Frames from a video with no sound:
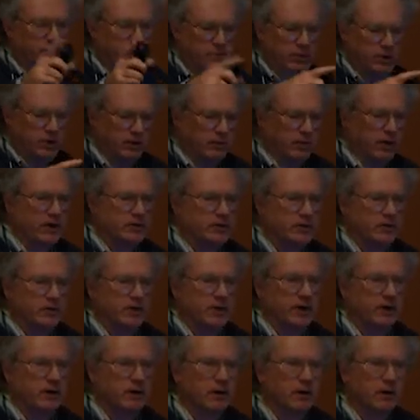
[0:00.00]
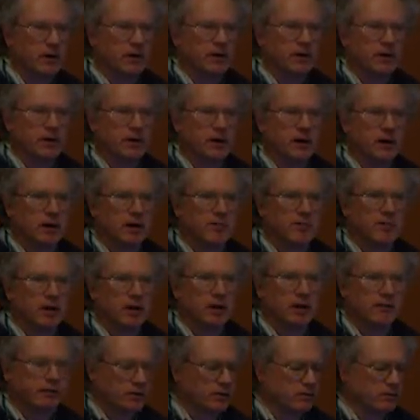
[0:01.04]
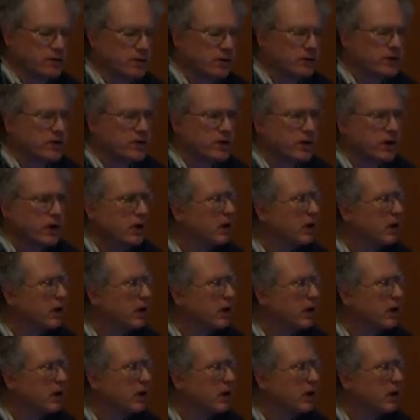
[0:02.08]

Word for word: some more questions later on um, afterwards,